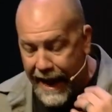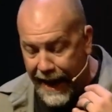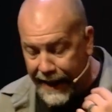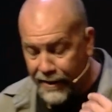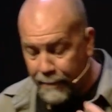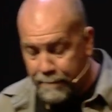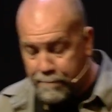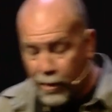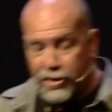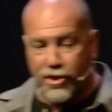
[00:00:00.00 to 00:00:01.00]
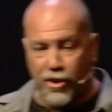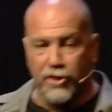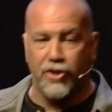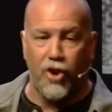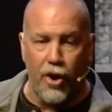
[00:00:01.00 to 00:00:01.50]
And the bush
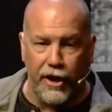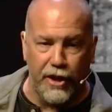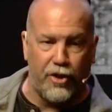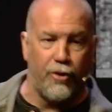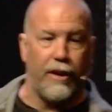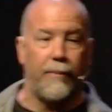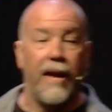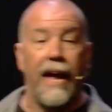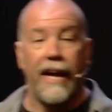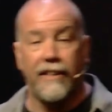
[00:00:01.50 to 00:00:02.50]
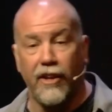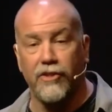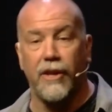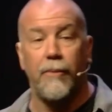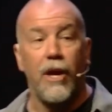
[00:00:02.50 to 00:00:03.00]
starts talking to him and tells
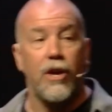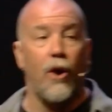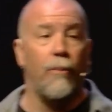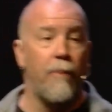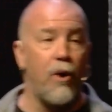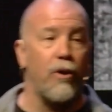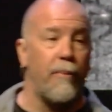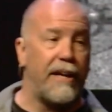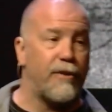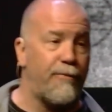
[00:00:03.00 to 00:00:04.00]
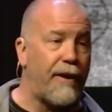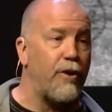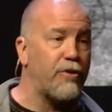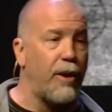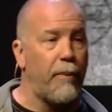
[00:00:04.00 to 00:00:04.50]
him, Yo, Mo, go back to Pharaoh,
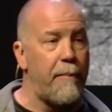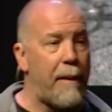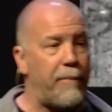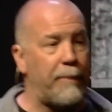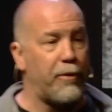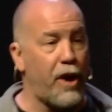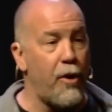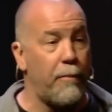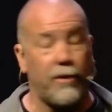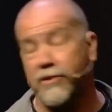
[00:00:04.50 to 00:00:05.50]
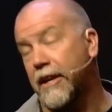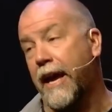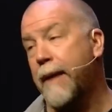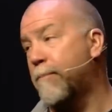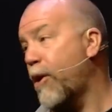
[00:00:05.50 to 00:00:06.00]
tell him, let my people go. Moses like,
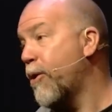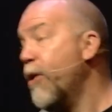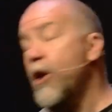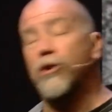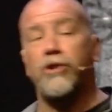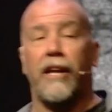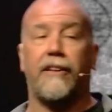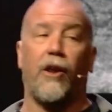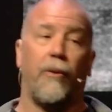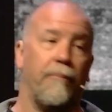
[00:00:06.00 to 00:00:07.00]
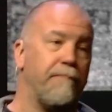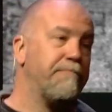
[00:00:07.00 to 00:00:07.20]
Hey, bro, who should I tell him?